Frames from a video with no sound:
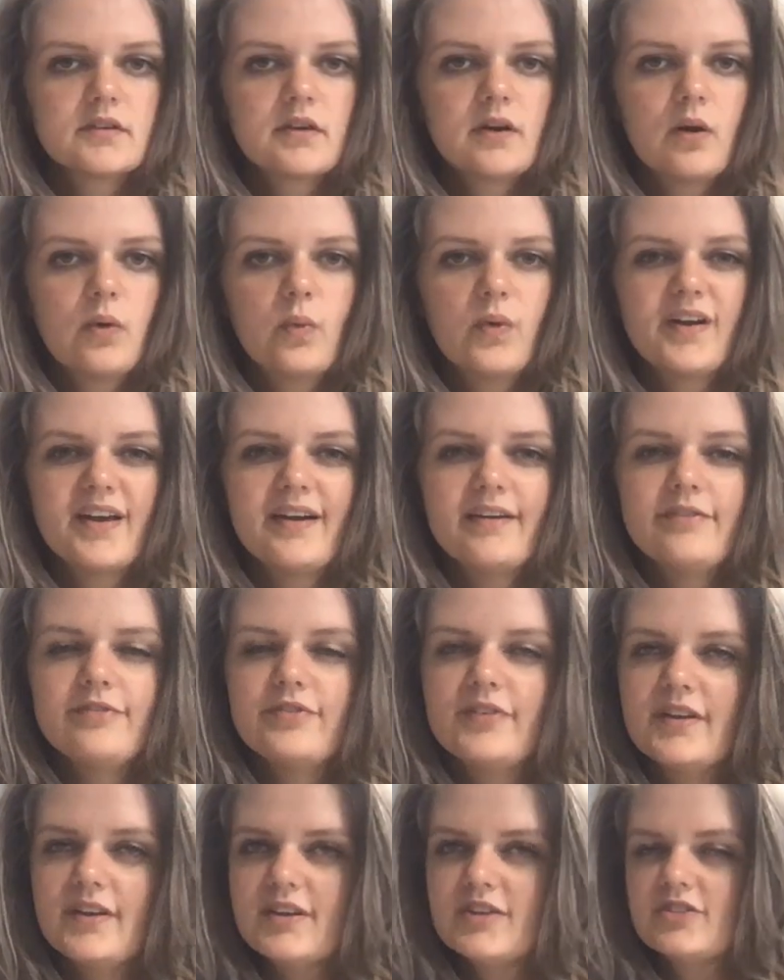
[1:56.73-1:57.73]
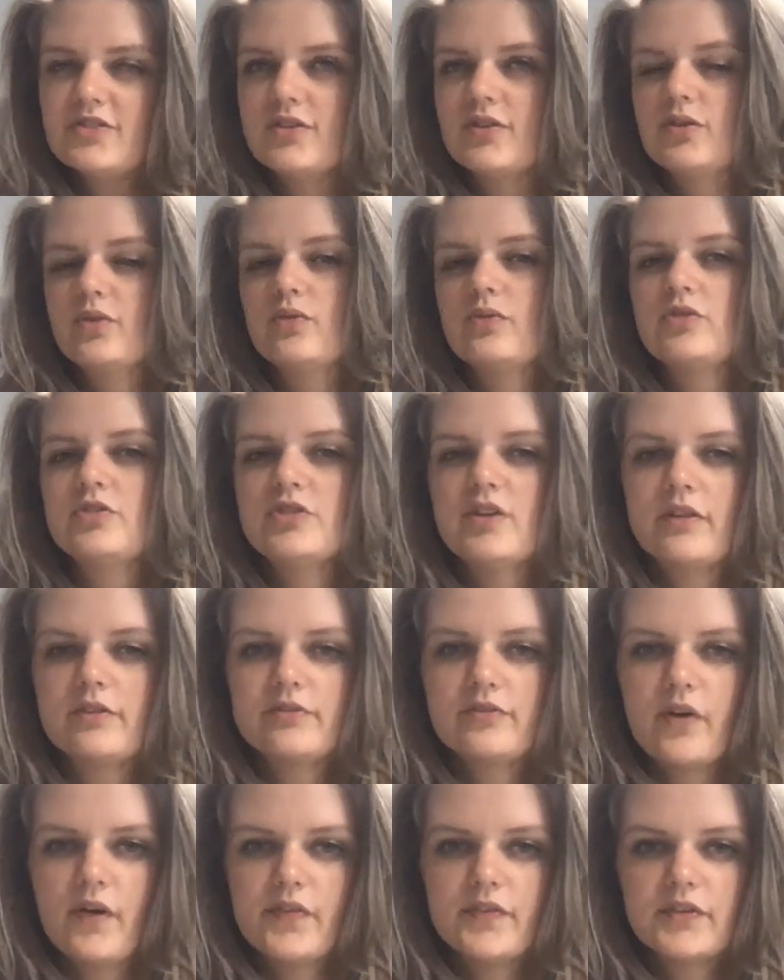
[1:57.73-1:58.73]
What I think is a huge
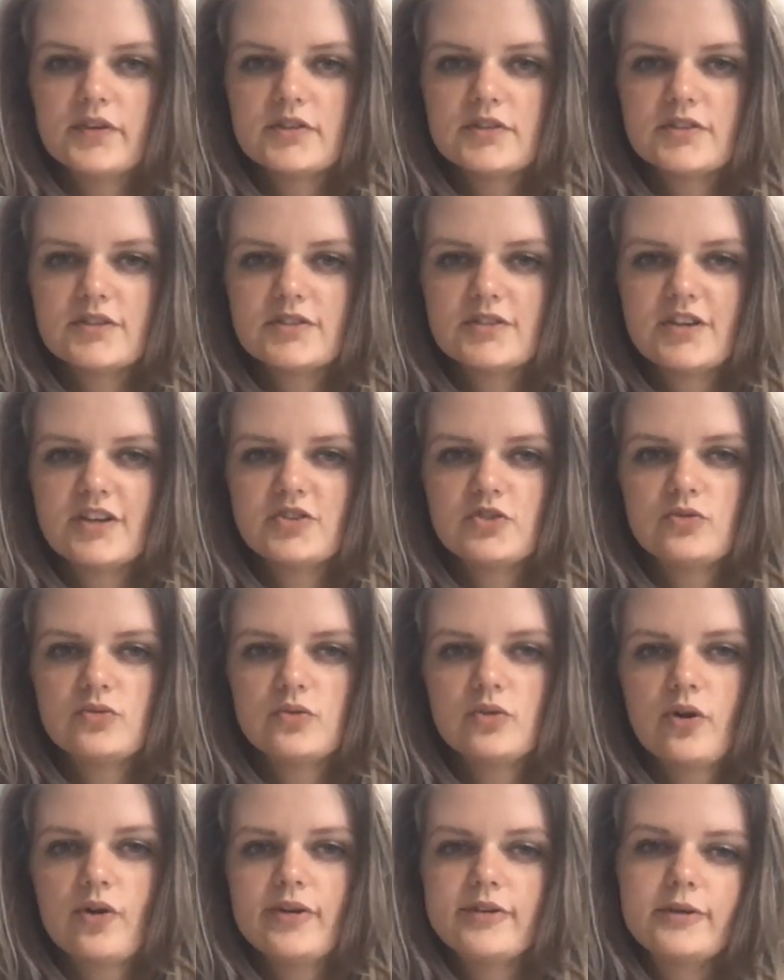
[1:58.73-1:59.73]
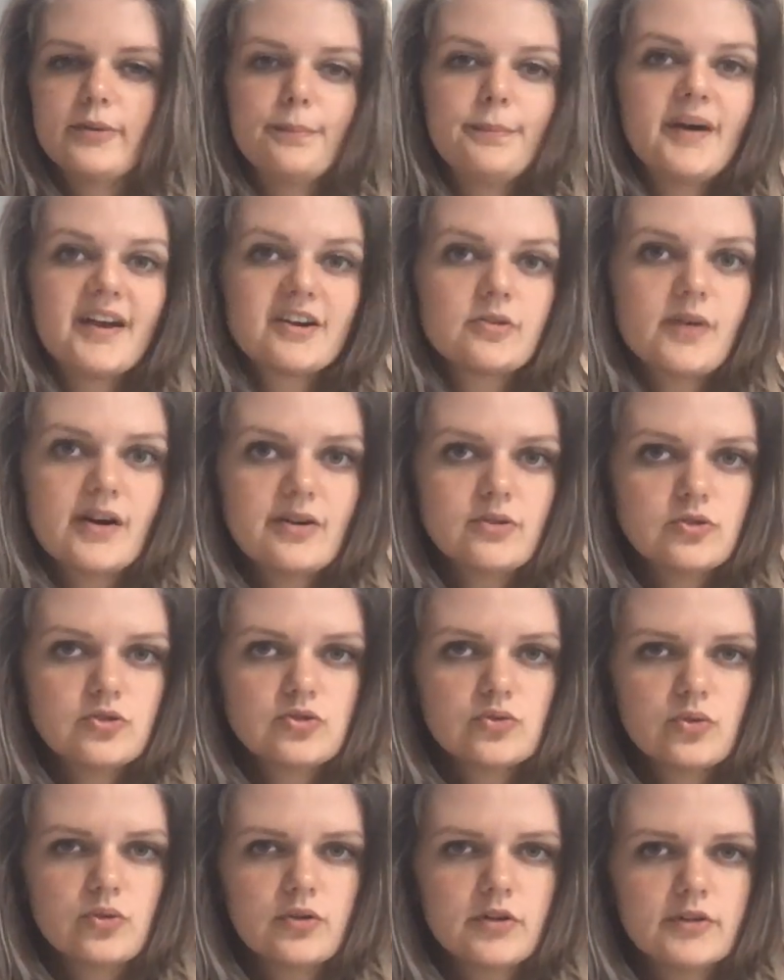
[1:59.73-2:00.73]
advantage is that you learn the
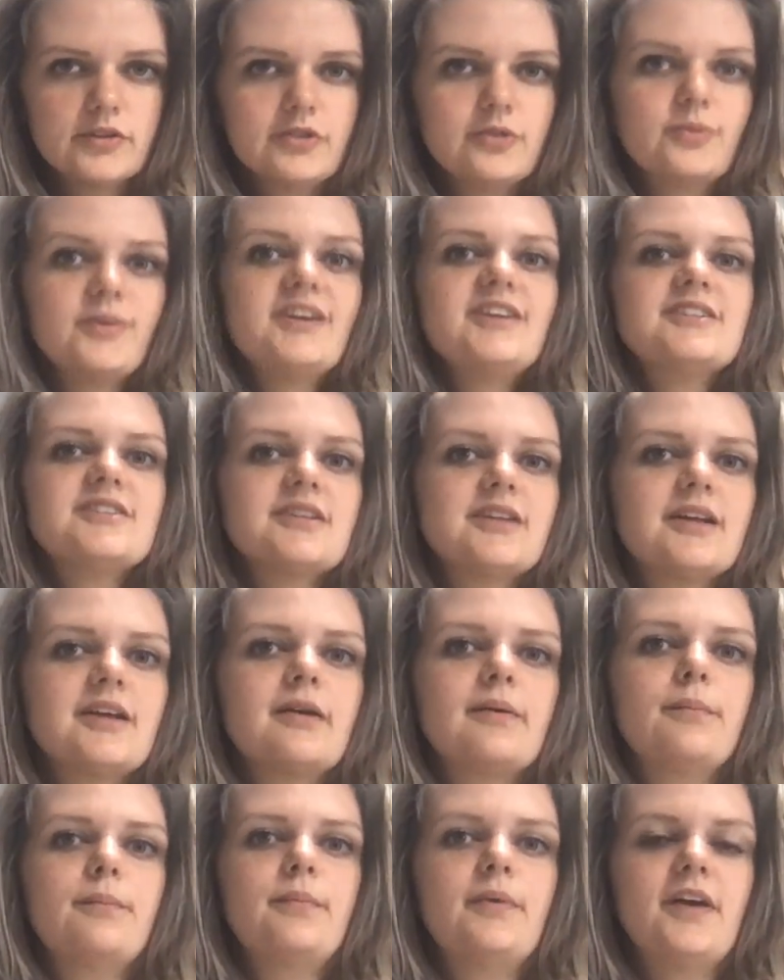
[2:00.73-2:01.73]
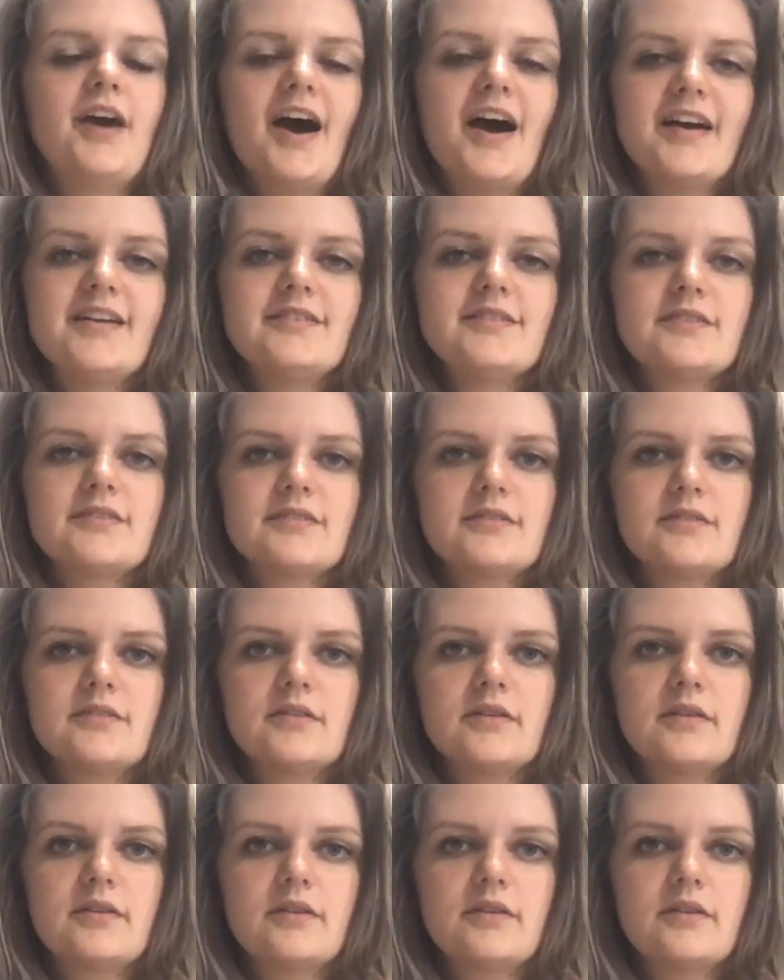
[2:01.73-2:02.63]
backgrounds or the reasoning behind the